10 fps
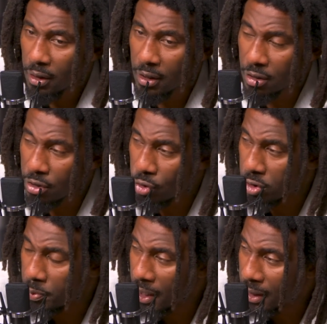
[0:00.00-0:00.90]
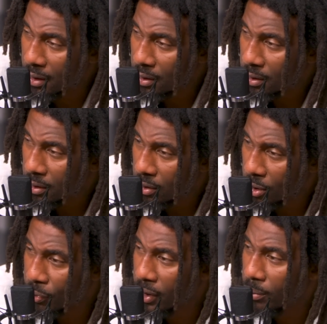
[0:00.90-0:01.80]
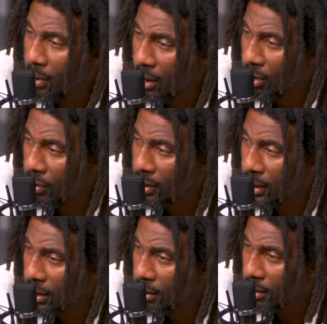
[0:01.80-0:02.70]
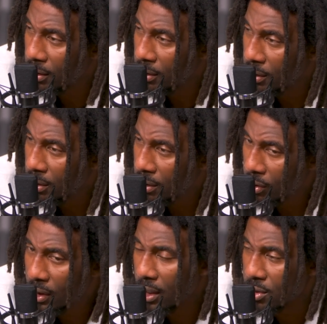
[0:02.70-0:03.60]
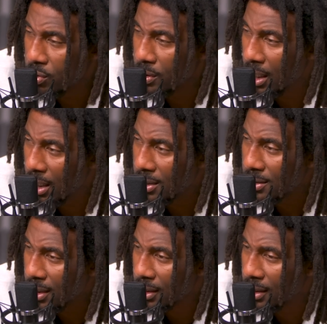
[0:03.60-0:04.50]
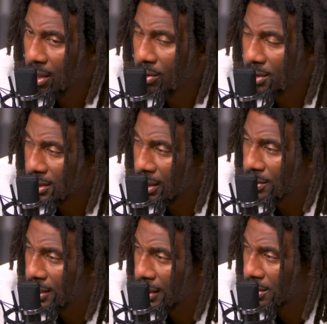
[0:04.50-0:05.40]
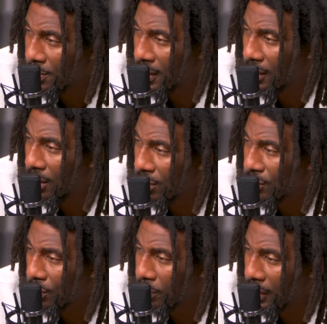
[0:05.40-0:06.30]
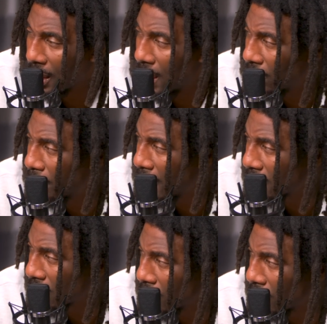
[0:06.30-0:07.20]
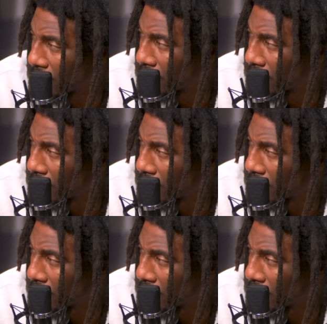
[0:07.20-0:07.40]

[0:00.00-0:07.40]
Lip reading: at the two spot, you bring Melo in there. You got two guys that can not only sell tickets, but they can also play high-level basketball.